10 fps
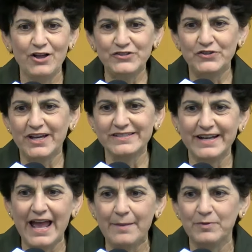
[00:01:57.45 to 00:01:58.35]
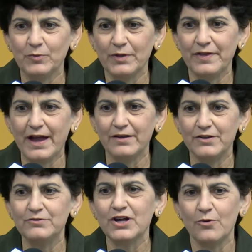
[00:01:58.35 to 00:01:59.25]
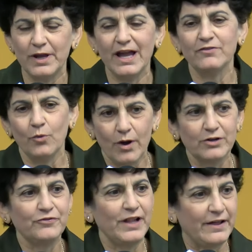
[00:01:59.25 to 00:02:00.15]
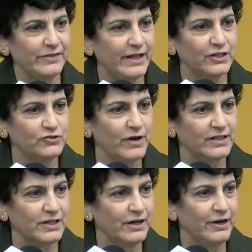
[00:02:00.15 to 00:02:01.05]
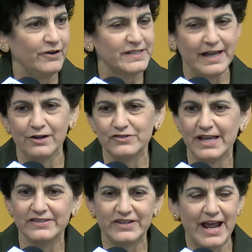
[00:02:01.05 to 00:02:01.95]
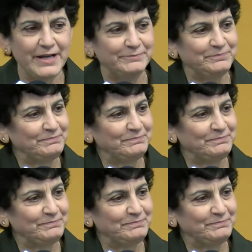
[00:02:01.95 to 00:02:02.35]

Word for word: also doesn't happen without you. Don't we have a wonderful athletic director here at San Jose State?